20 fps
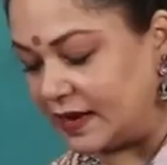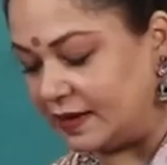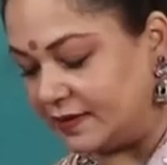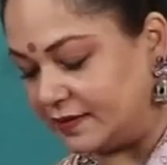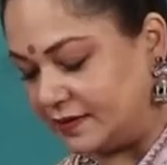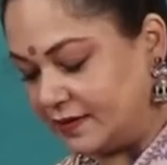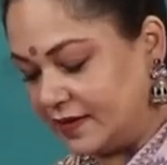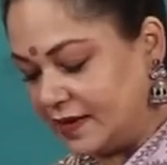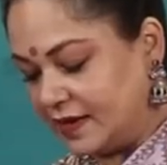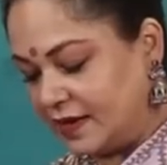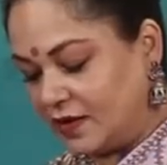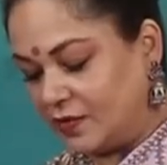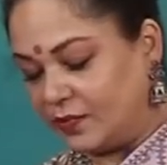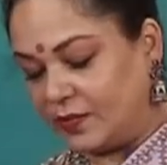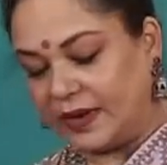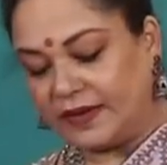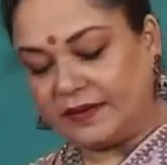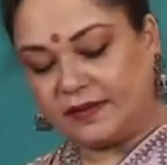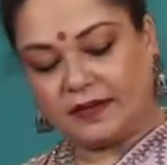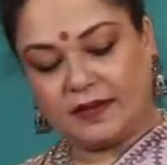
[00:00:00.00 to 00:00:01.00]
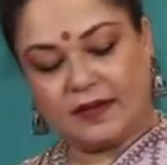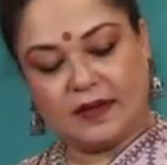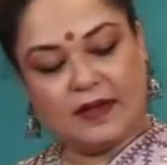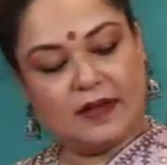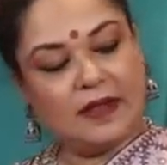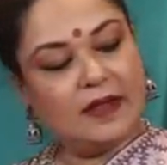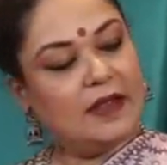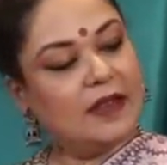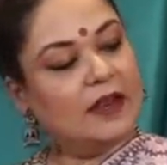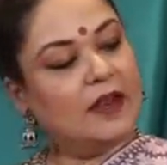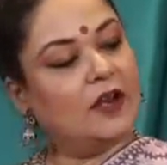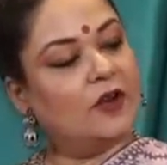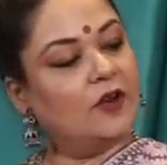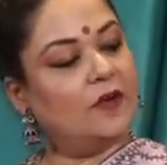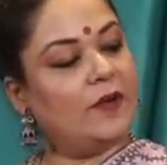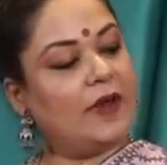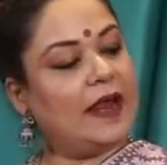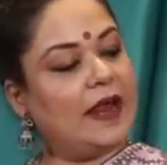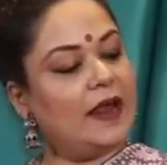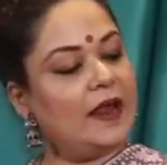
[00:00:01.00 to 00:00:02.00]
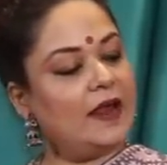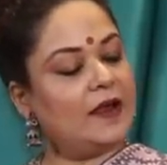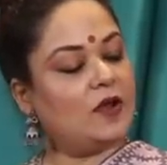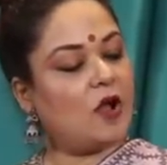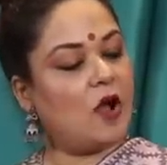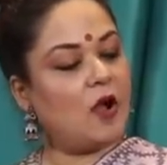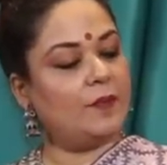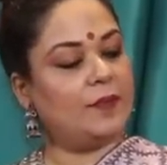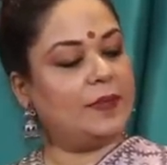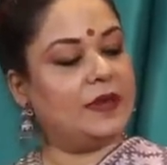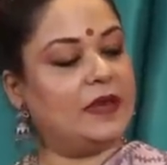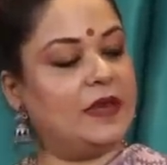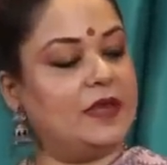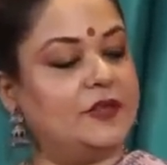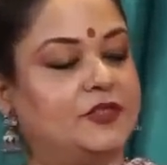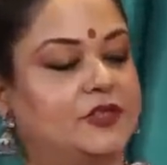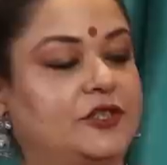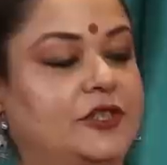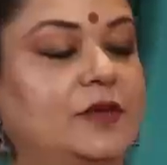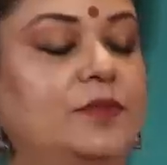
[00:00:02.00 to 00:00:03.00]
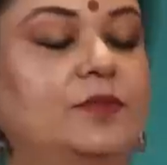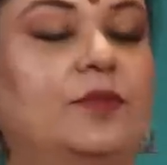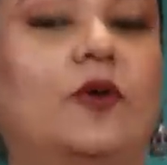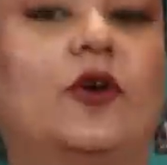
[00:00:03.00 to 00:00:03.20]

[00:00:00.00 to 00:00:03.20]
color with grey combination